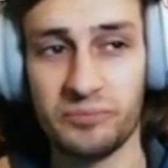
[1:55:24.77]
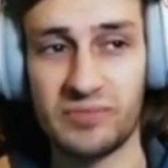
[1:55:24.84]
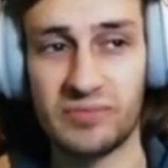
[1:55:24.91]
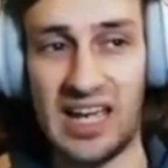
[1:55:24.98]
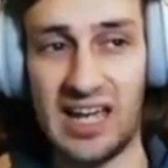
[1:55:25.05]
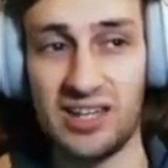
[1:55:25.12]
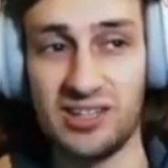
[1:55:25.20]

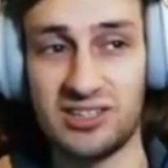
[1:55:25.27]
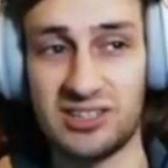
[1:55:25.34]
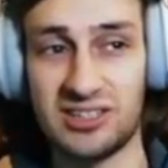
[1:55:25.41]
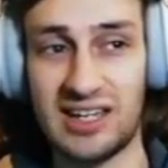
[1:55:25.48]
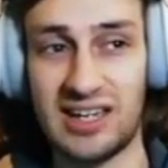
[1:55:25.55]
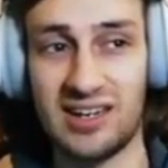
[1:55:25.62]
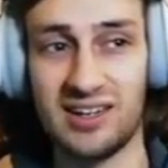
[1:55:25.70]

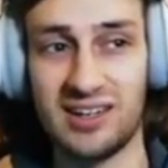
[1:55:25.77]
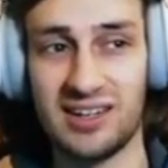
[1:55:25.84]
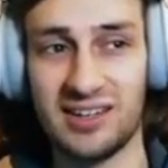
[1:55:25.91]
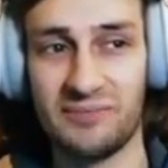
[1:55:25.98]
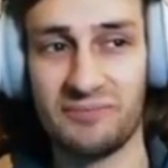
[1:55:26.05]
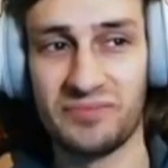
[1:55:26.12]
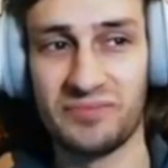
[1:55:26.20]
It's
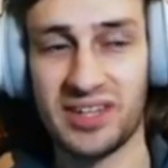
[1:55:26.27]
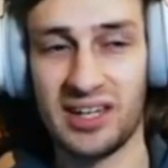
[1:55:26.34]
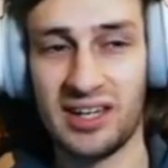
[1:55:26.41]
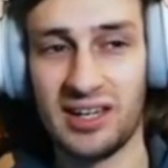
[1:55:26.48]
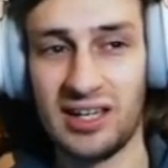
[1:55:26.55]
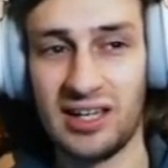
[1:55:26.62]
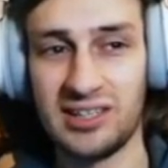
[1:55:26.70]

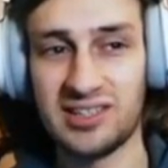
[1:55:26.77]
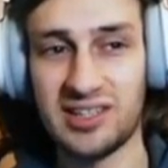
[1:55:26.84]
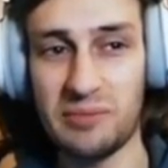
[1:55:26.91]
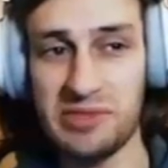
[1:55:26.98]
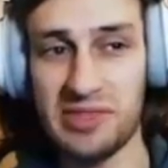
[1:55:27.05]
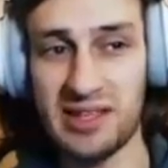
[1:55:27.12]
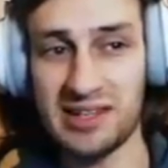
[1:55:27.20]

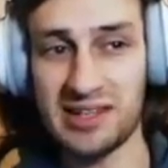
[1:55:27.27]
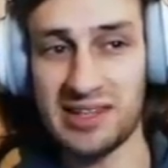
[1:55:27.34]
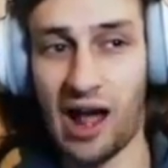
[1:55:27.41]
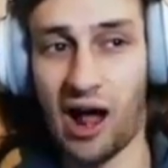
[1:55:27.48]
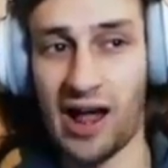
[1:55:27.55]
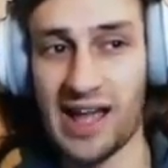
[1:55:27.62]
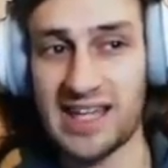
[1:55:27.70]
something that
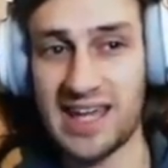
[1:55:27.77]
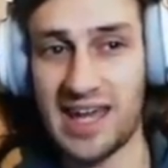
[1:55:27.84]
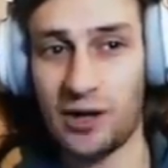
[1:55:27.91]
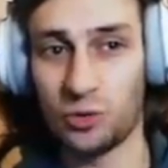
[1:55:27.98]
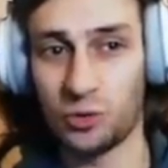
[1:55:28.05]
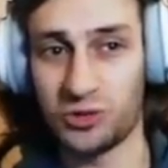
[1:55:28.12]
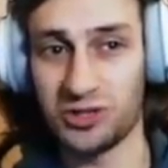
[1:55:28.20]
I
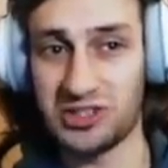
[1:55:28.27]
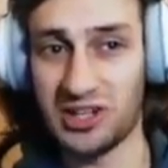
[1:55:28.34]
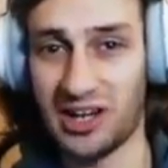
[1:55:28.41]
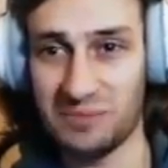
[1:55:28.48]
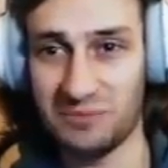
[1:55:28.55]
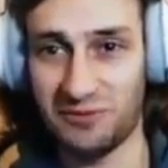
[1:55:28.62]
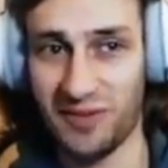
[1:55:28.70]
get all the
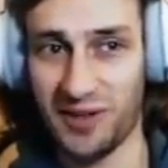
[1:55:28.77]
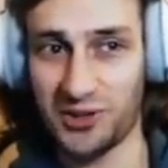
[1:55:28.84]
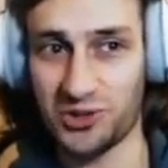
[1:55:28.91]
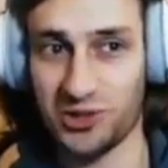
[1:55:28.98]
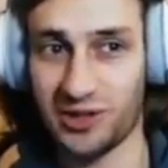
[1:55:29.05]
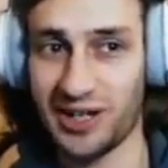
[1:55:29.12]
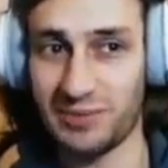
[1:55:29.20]
time first
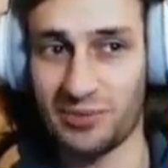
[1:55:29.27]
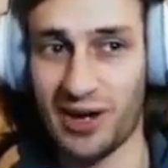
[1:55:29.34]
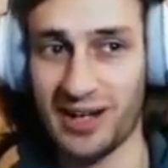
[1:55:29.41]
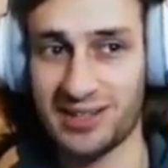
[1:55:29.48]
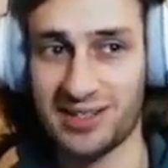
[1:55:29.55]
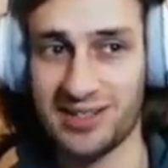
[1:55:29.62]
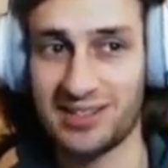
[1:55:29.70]
try in
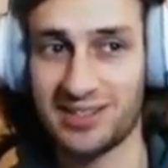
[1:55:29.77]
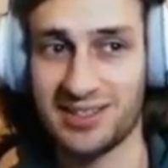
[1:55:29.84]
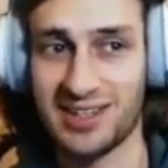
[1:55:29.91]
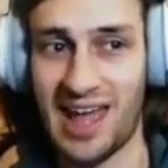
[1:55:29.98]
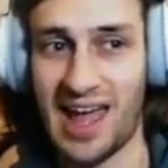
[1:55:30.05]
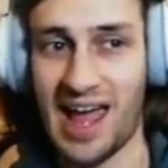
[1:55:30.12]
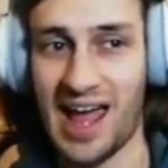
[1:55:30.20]
practice
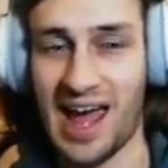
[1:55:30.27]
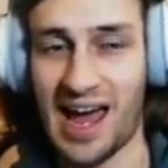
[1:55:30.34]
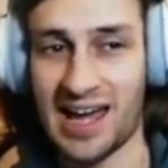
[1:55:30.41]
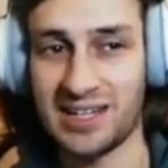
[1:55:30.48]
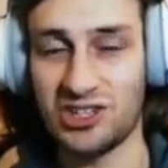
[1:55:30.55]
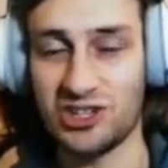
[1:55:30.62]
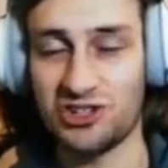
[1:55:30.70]

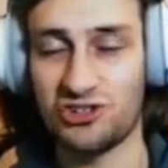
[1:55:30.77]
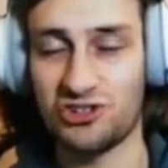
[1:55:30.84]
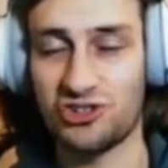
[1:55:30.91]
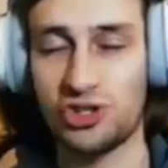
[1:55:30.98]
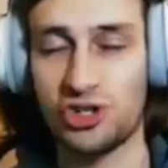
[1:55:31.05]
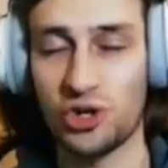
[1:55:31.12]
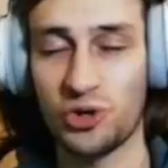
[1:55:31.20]
and just
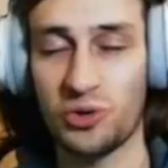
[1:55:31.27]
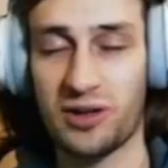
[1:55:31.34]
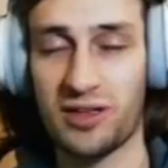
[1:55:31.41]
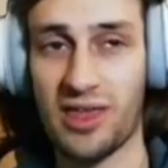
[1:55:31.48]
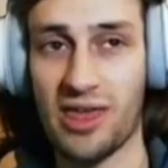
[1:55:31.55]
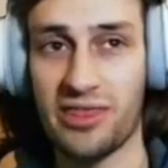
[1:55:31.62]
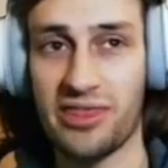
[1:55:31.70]
choke
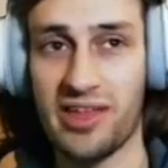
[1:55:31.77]
the